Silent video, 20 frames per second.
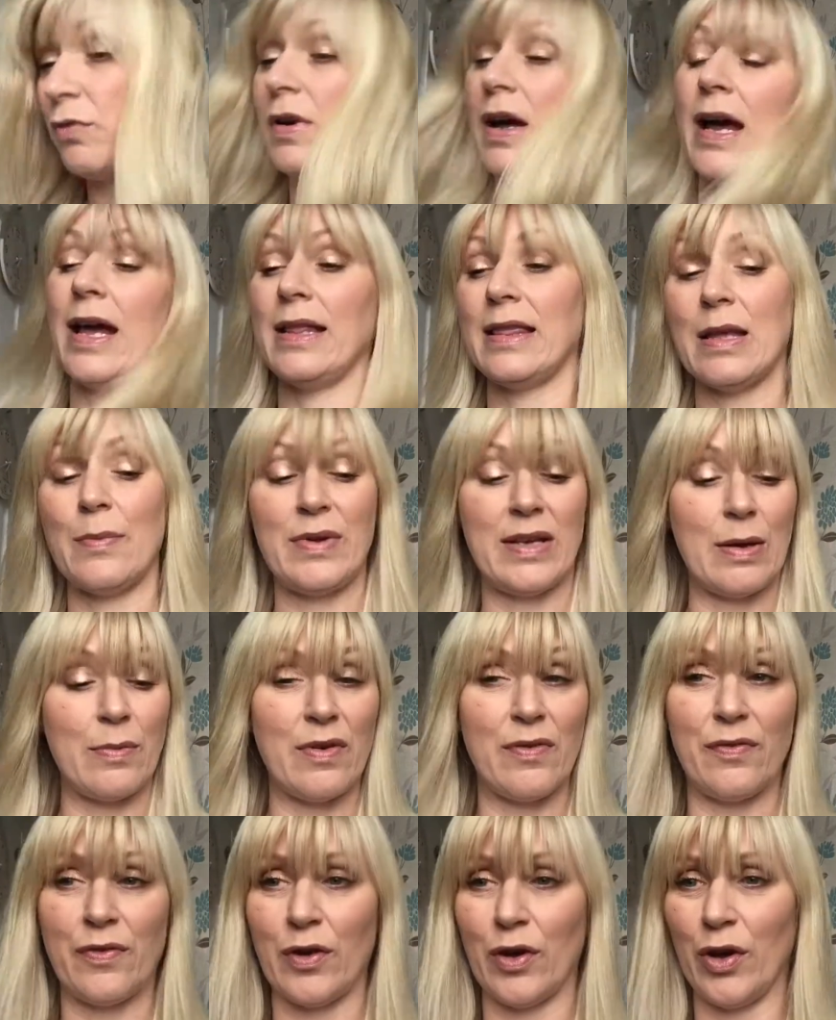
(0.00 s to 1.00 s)
Right, let me get
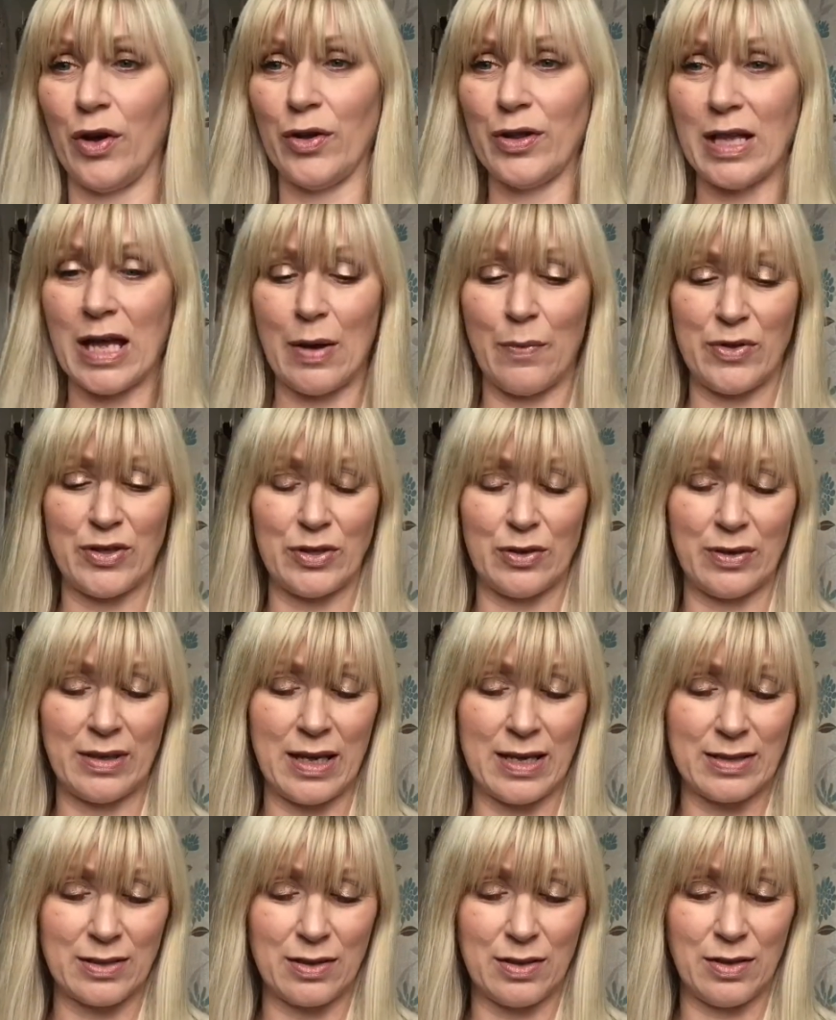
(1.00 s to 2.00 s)
my phone and we shall
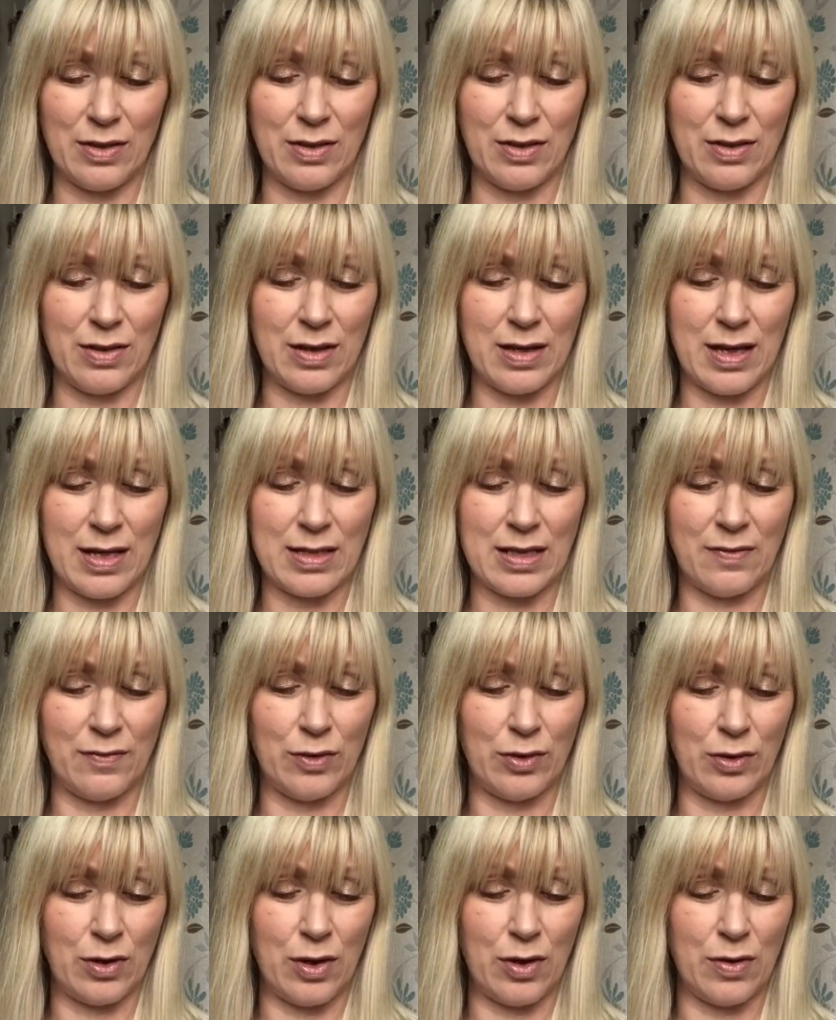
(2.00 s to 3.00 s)
get and have a
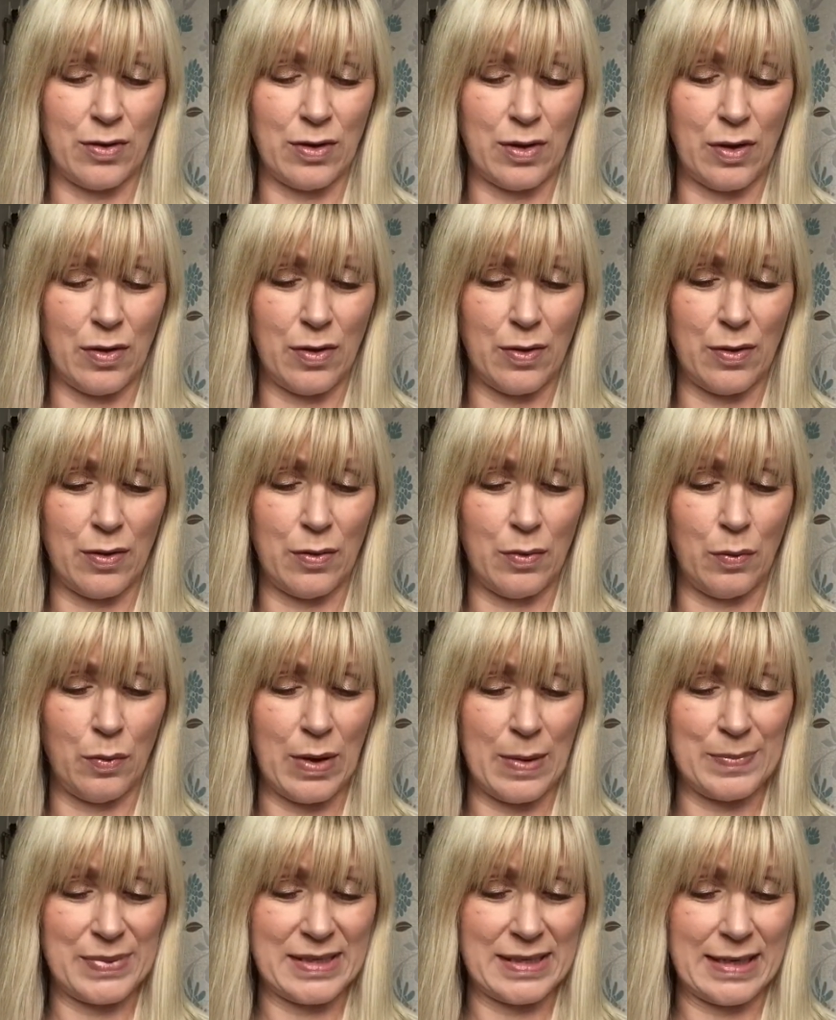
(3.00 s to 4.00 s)
look on the
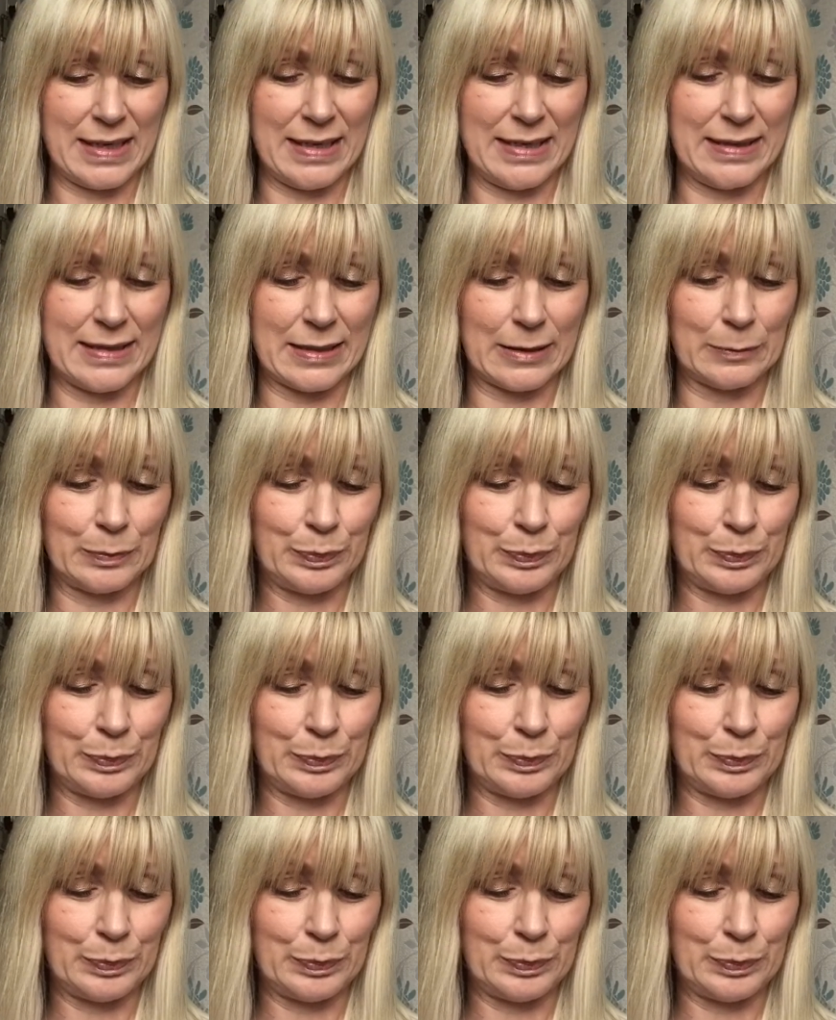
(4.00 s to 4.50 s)
website.